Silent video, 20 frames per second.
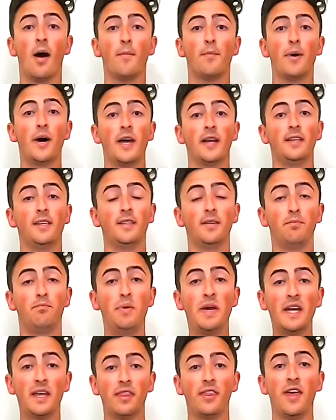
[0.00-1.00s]
But
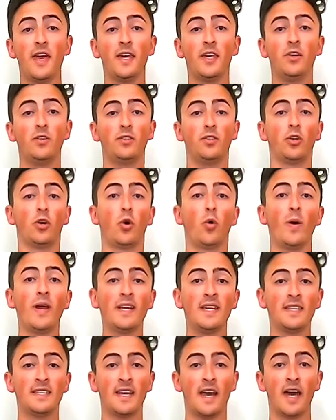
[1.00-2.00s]
big thank you to Quin
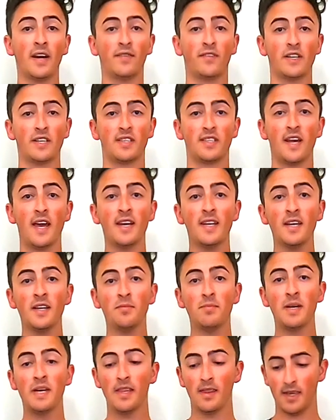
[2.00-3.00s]
Design for
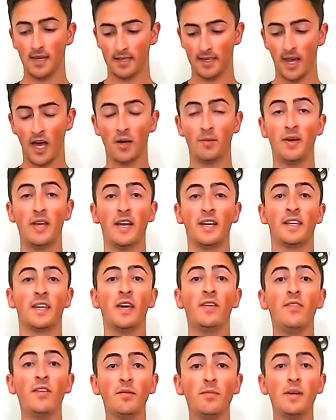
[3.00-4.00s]
sending me this helmet and
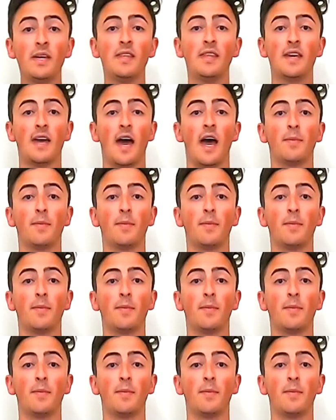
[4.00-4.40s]
giving me the